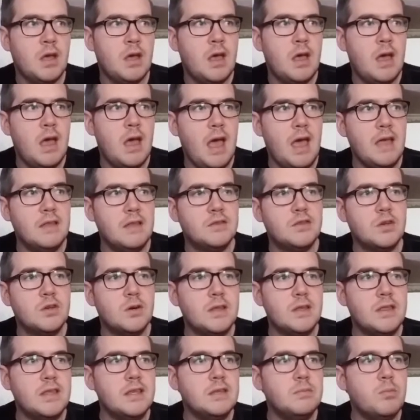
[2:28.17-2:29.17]
And so
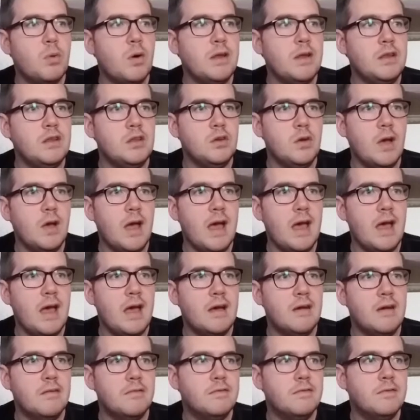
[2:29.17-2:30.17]
at this point you
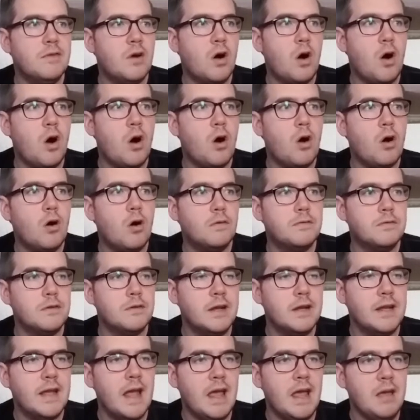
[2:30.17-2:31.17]
have all
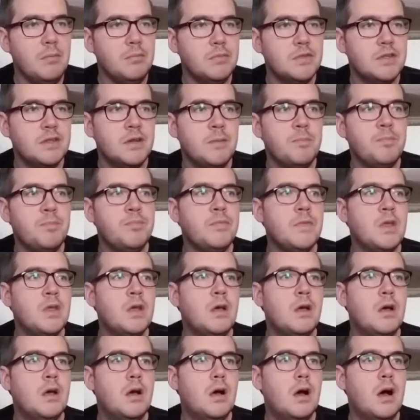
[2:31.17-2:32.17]
free games.
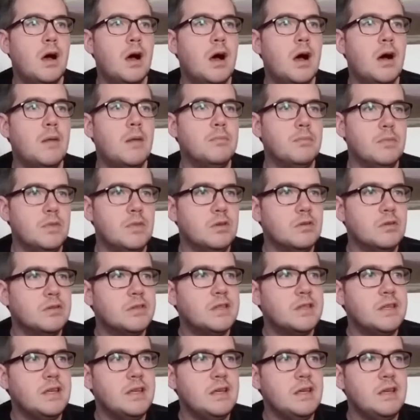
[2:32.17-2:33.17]
You'll
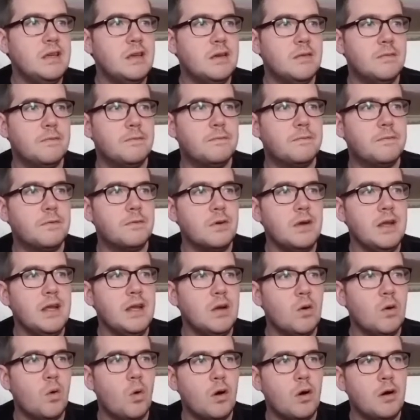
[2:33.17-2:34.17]
see free
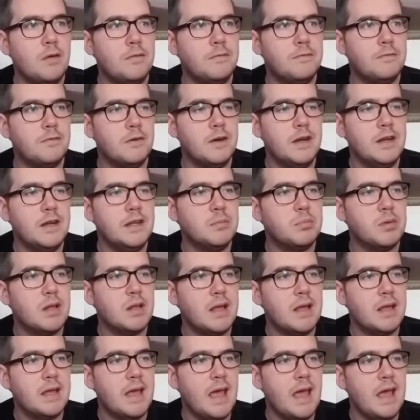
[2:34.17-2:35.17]
or free to
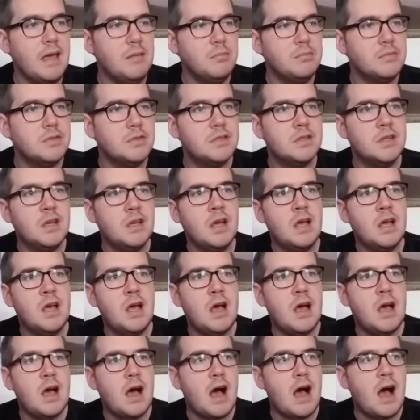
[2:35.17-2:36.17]
play games.
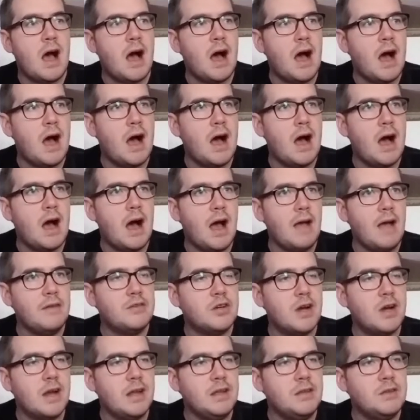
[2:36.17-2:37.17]
I
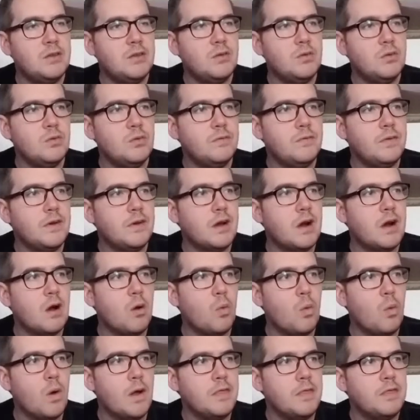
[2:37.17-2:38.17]
tried to figure out
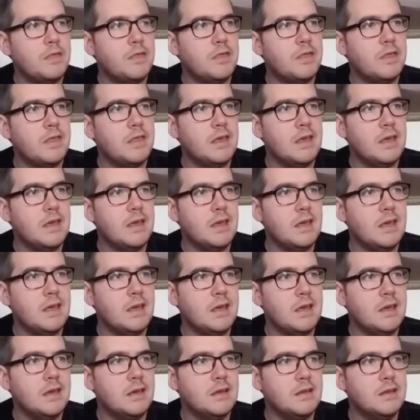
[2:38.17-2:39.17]
what
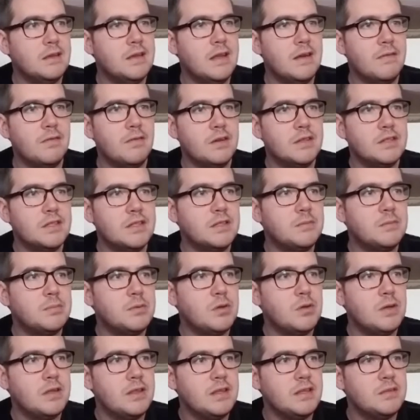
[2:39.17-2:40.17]
the difference is
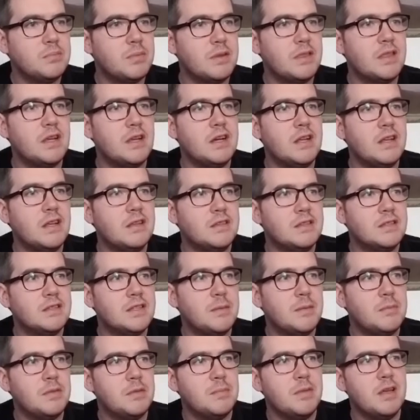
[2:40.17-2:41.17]
between these, but there doesn't
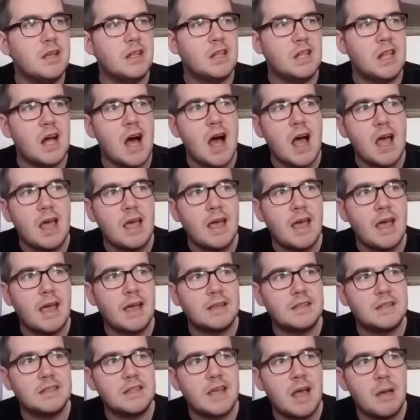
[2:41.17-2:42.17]
seem to be a lot,
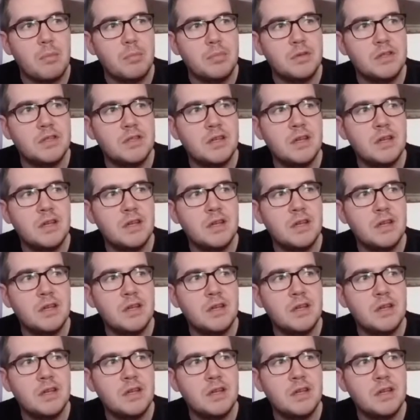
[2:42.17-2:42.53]
except